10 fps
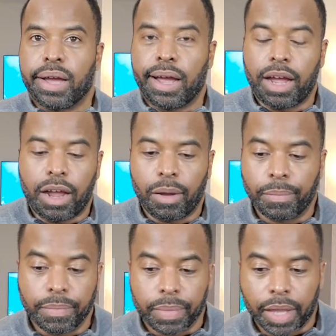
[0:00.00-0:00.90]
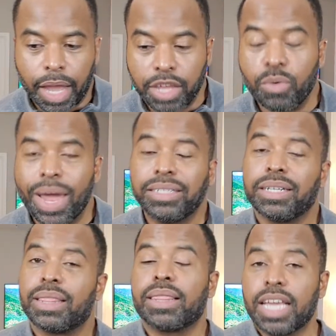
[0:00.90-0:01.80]
Um, and you
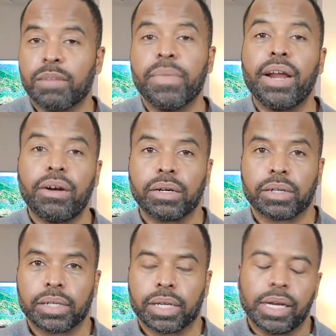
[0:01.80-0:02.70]
actually think better.